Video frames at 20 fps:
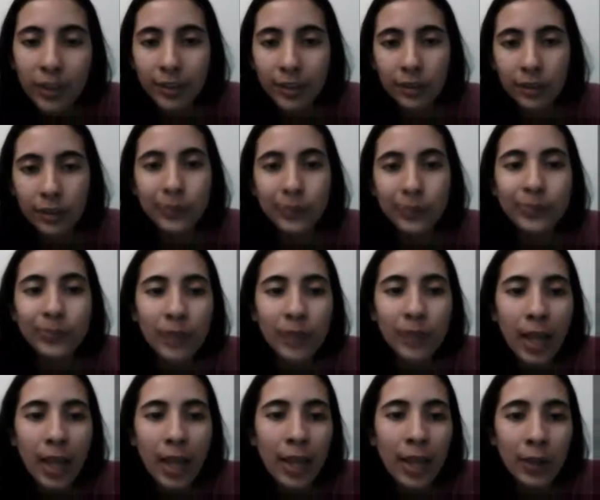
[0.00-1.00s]
here,
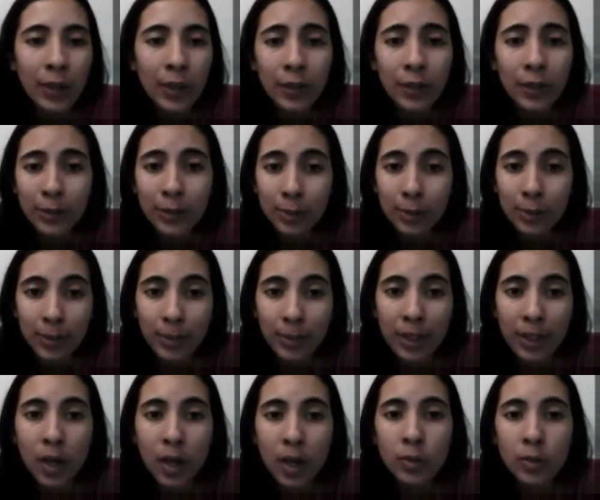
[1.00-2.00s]
I'm going to
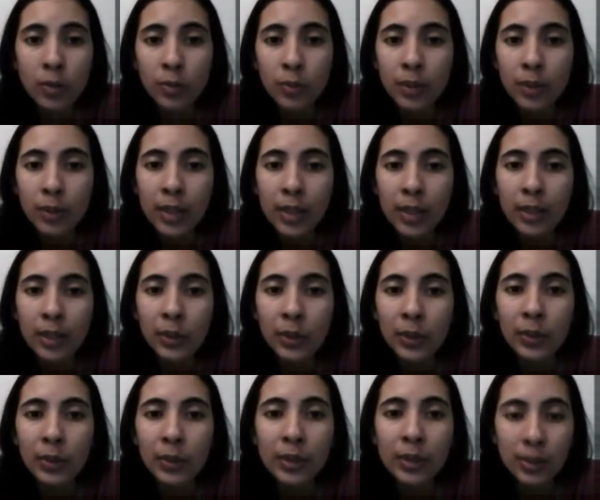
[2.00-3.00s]
display how to make a
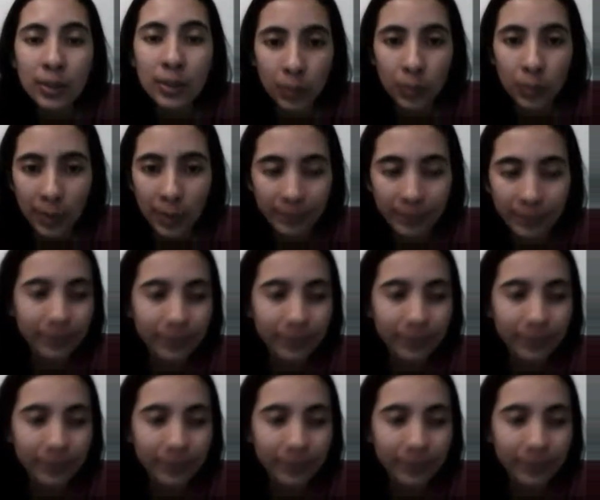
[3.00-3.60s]
new intro.